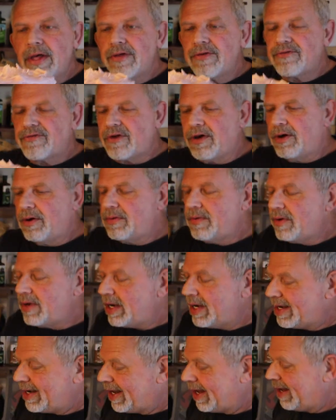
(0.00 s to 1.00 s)
So
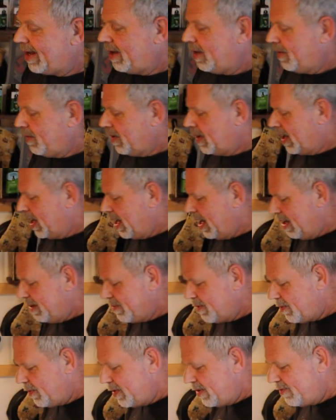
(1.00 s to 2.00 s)
now I
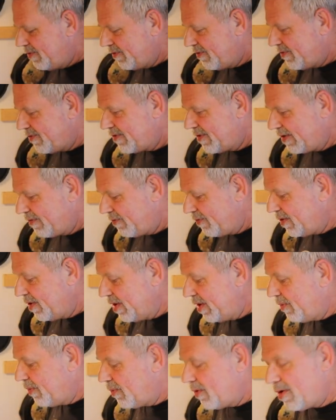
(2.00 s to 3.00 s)
am going to, since I've
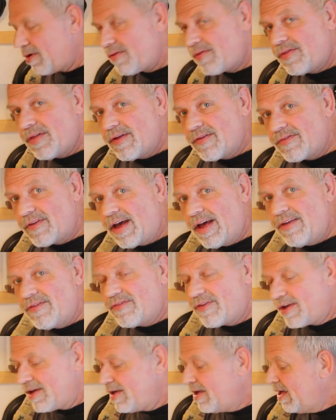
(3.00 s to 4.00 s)
really worked this
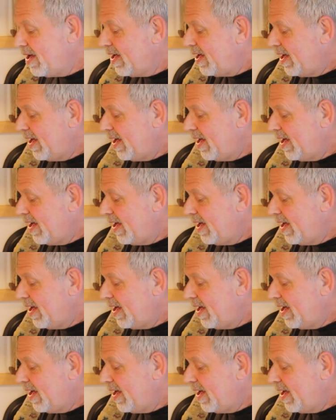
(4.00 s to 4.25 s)
icing